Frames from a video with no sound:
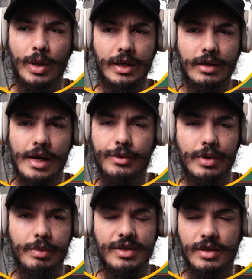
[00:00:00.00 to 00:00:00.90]

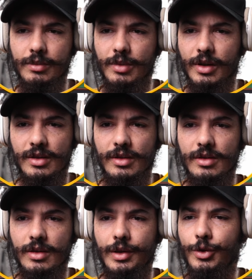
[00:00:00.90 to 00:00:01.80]
100% because
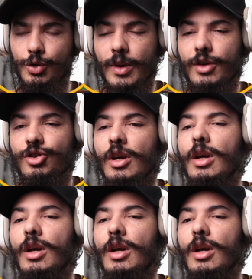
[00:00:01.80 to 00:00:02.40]
it's too much,